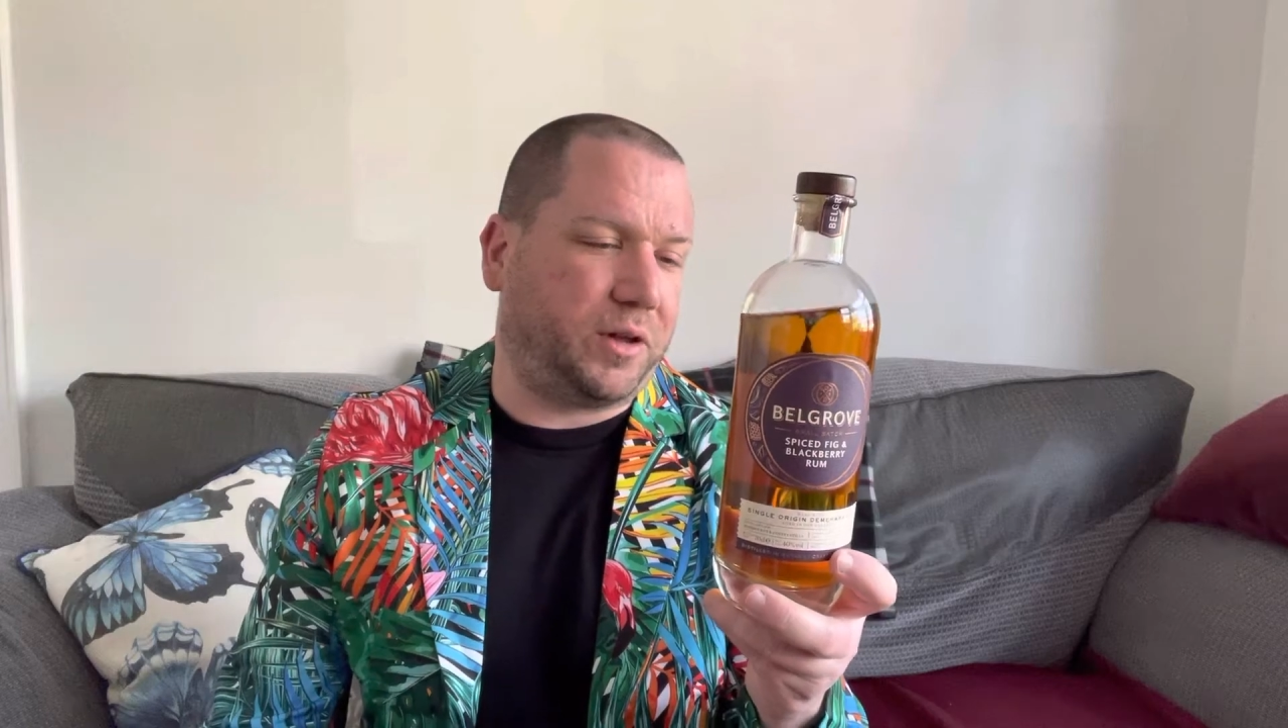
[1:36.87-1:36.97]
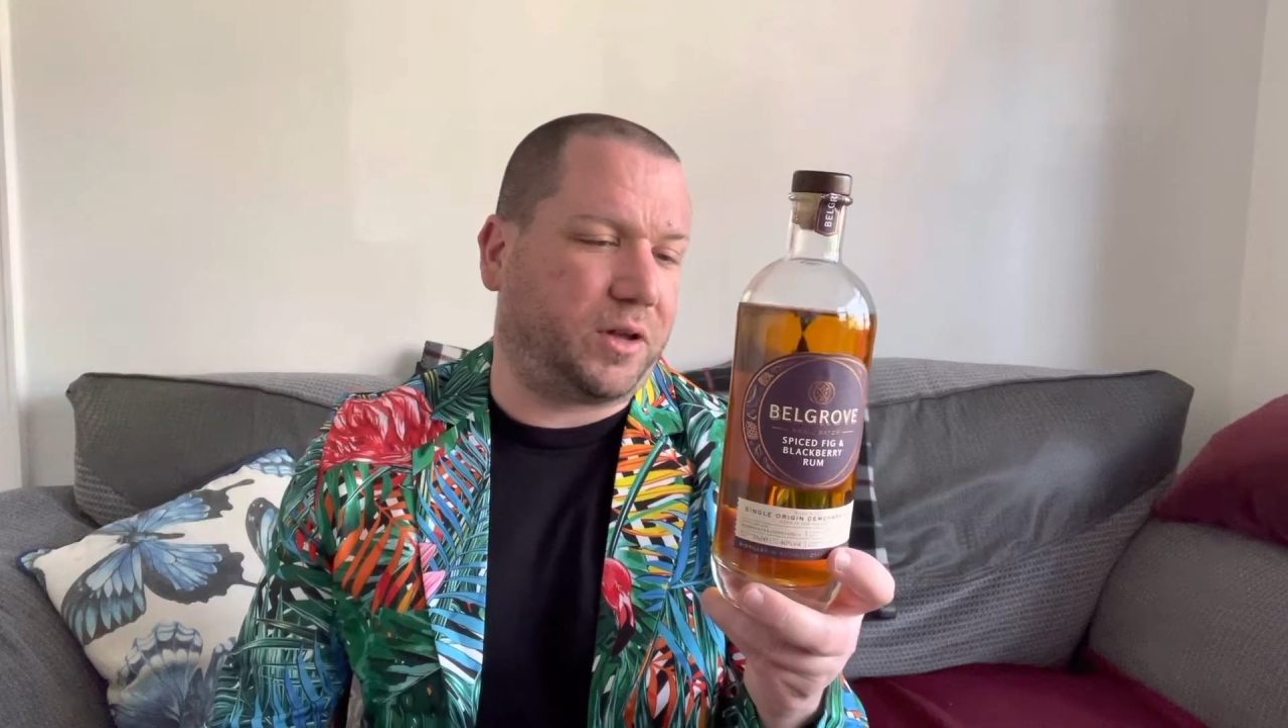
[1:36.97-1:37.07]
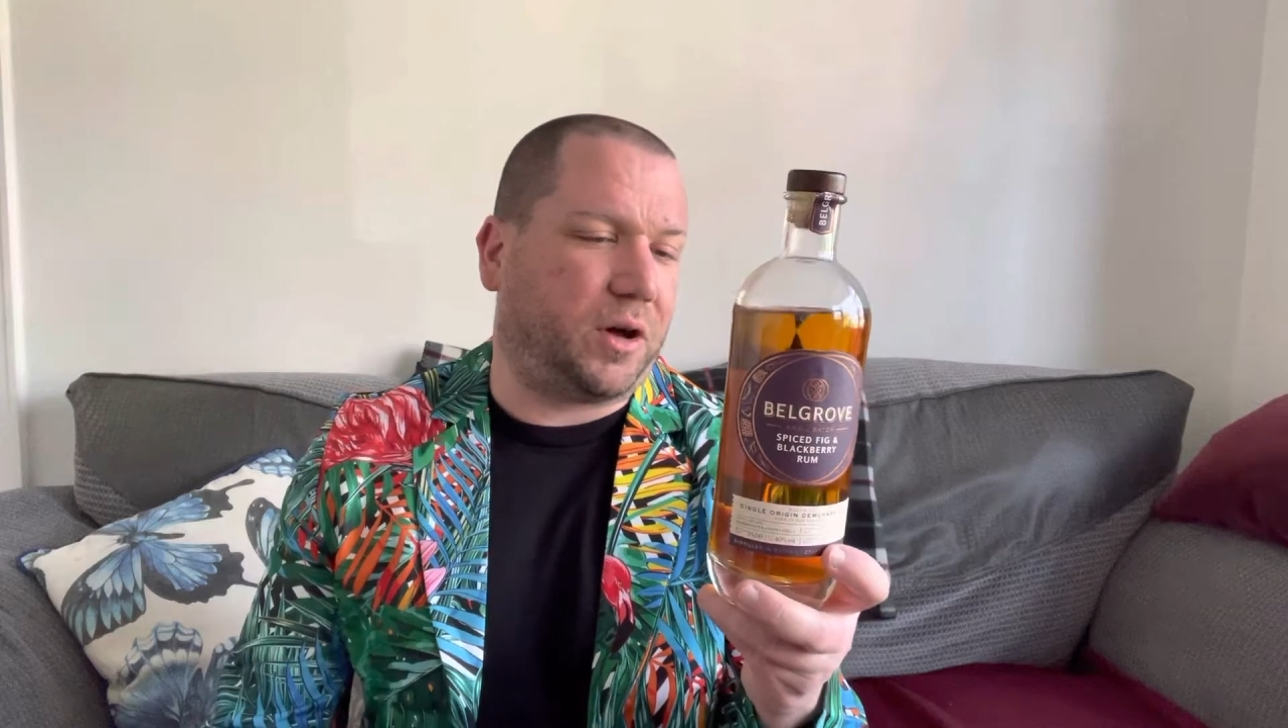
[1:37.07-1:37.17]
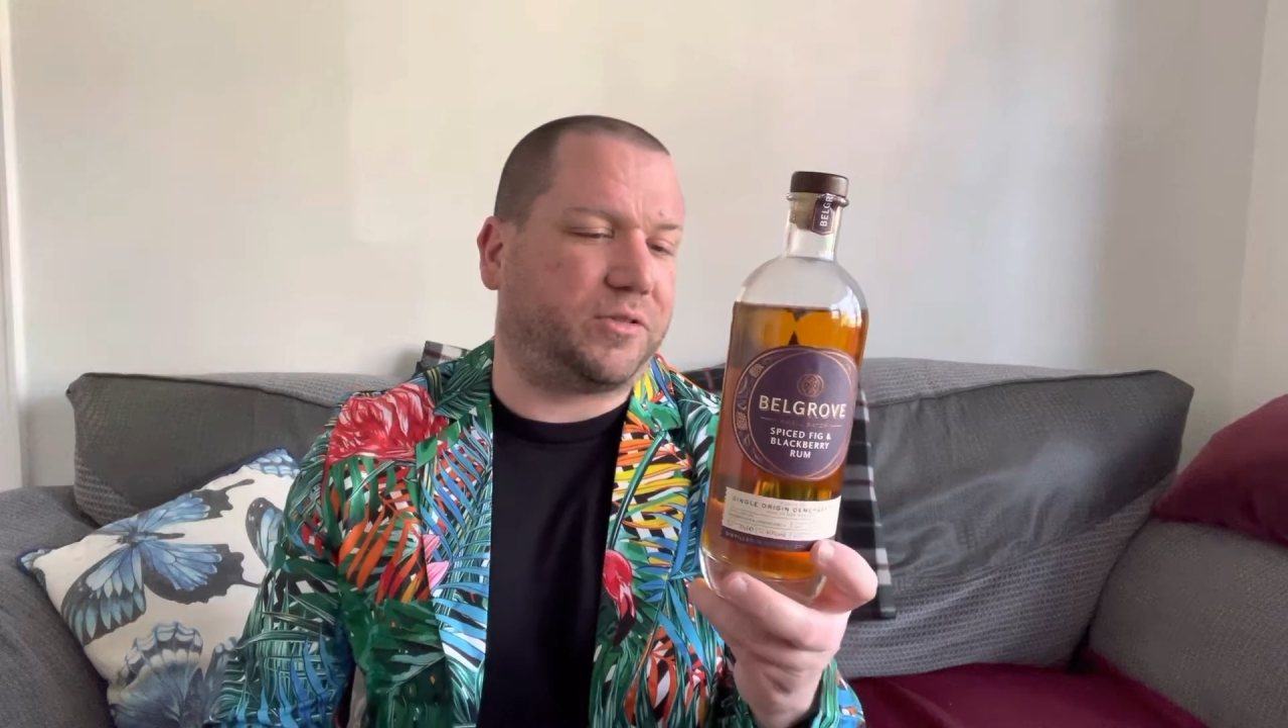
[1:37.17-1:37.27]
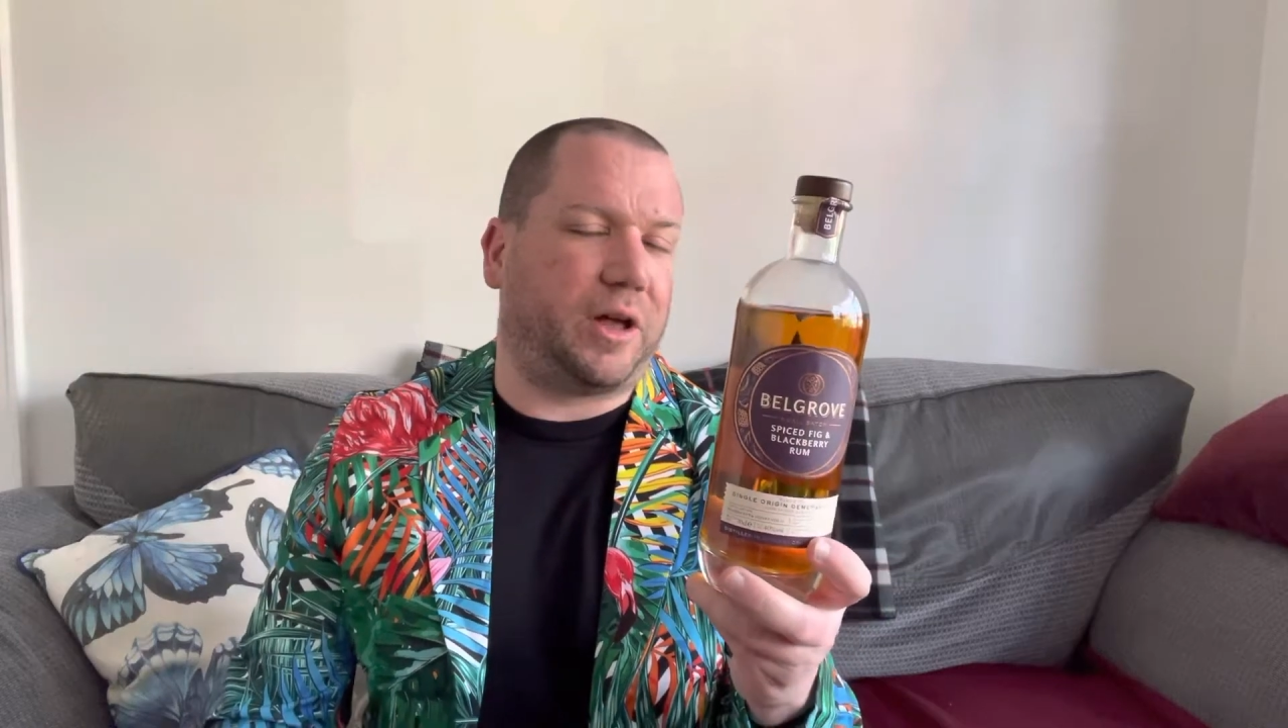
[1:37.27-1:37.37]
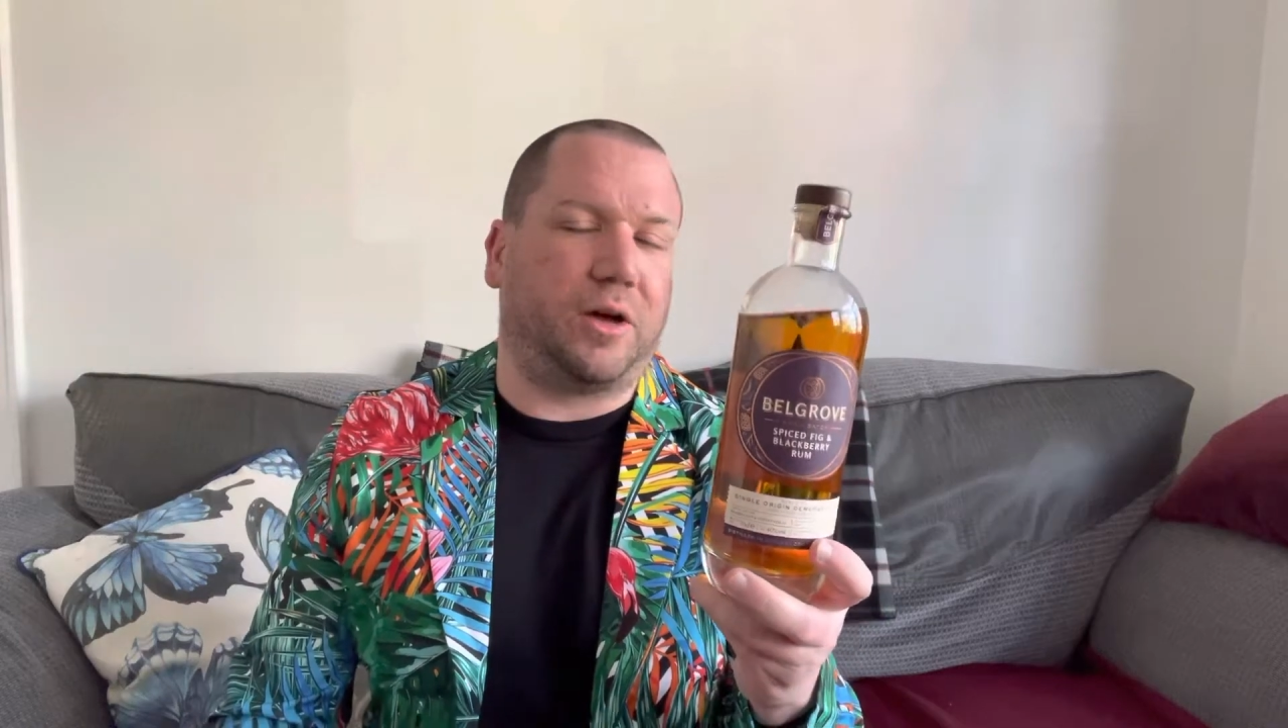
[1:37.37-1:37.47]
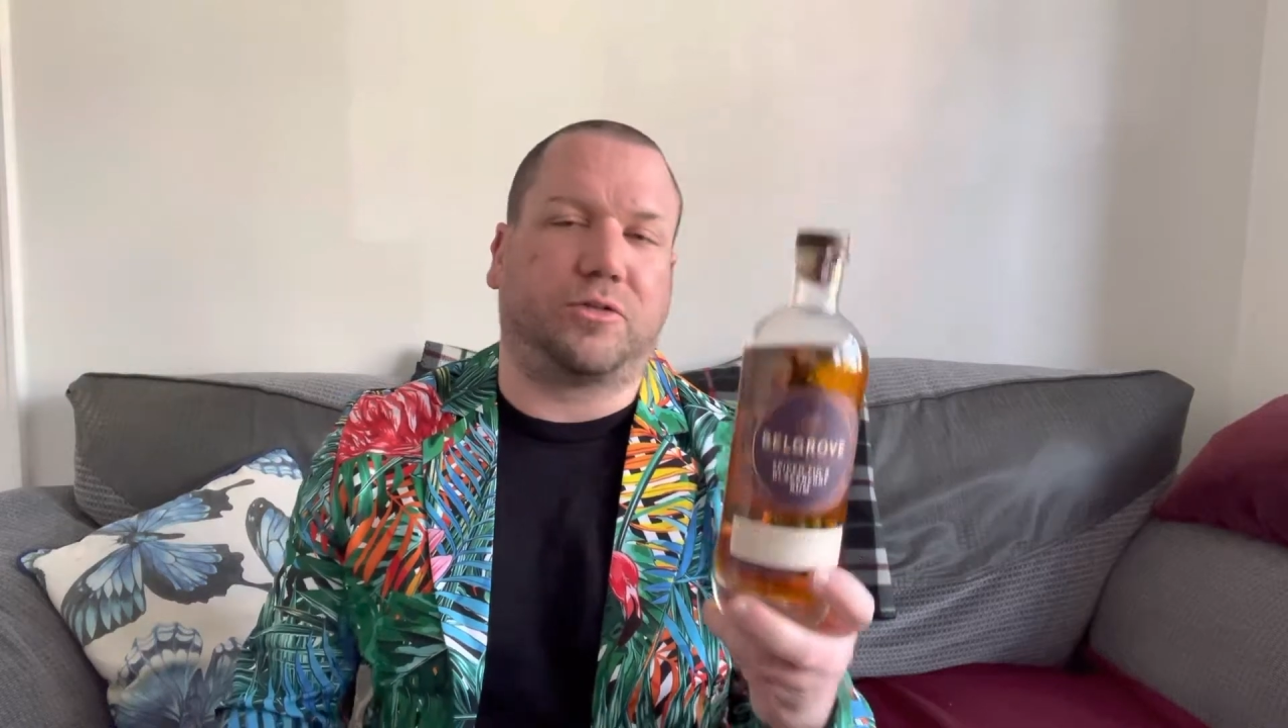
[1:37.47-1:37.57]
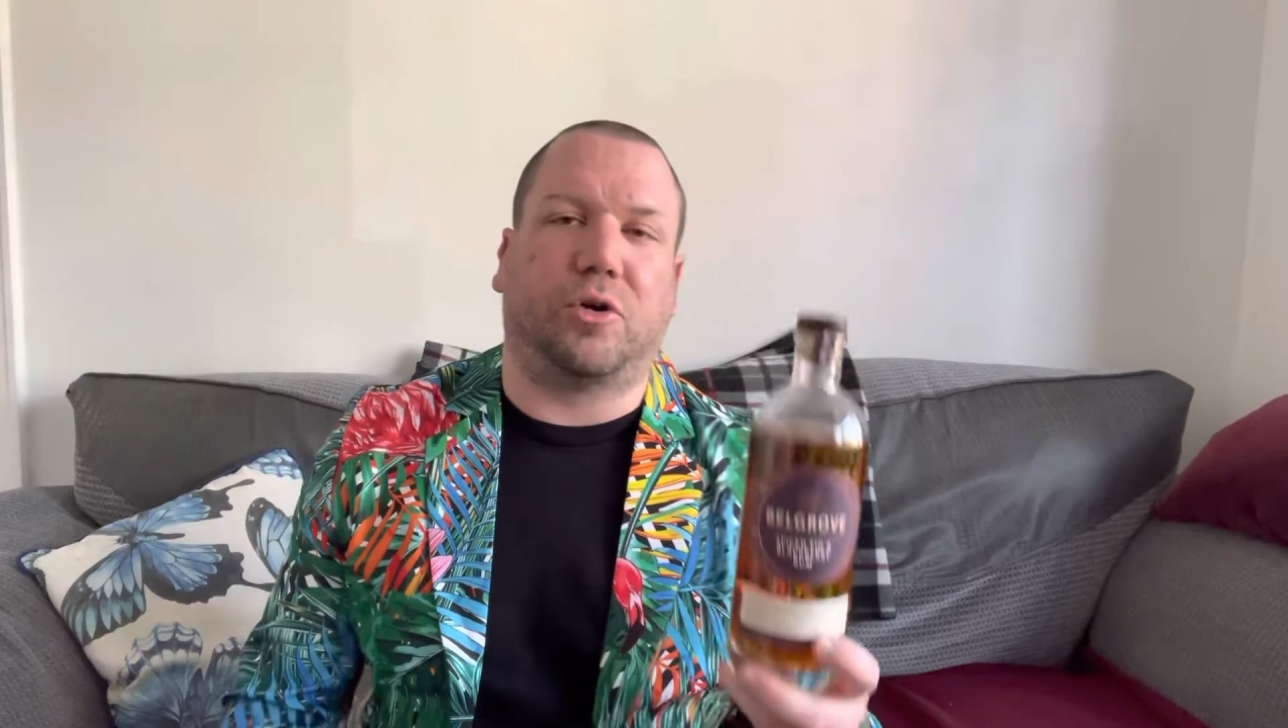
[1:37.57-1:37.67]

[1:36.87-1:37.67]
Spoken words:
in cocktails